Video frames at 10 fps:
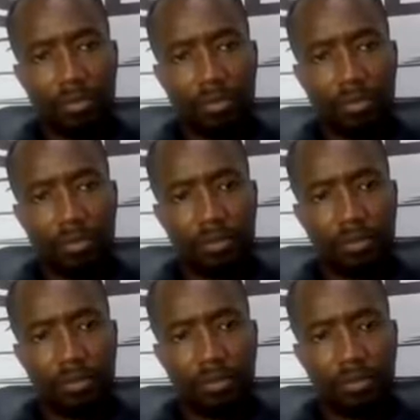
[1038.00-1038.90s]

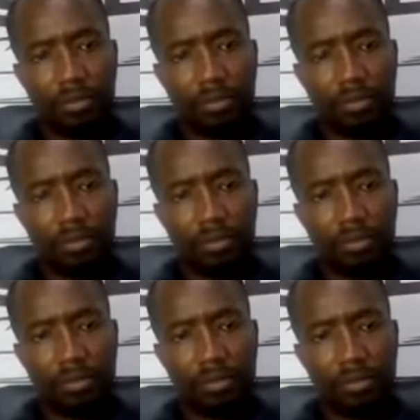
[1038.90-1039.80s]

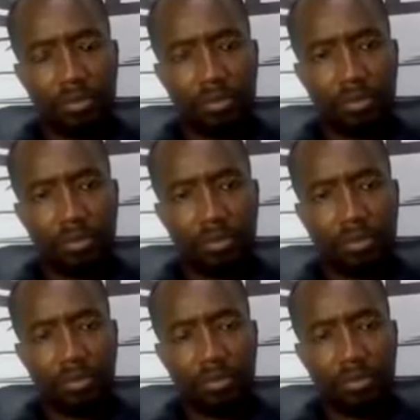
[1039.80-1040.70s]

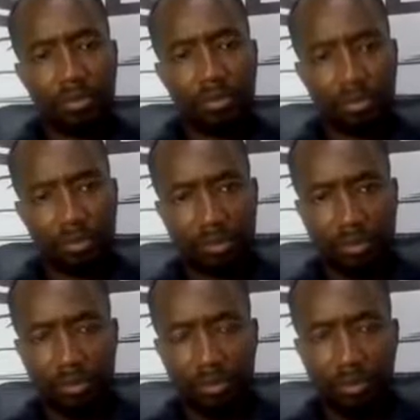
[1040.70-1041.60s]

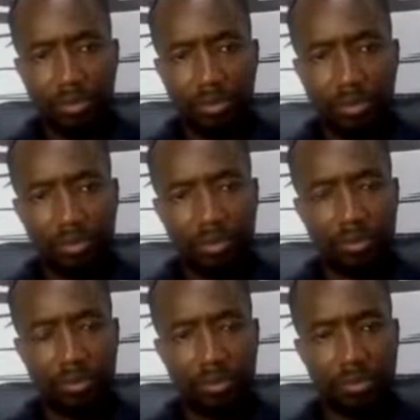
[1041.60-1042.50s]

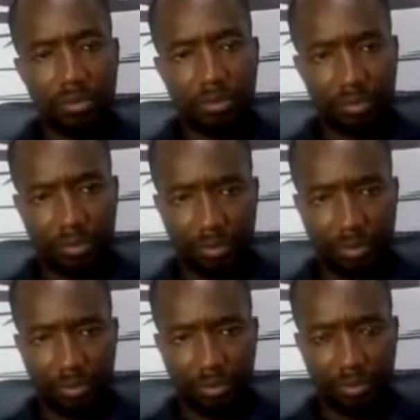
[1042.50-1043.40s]

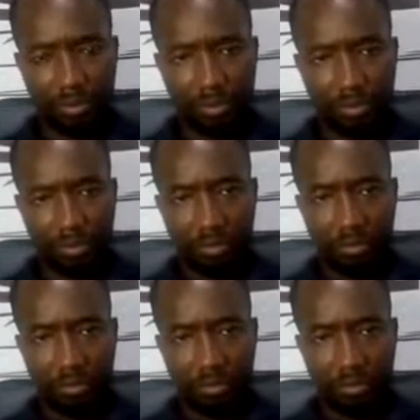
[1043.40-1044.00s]
(not speaking)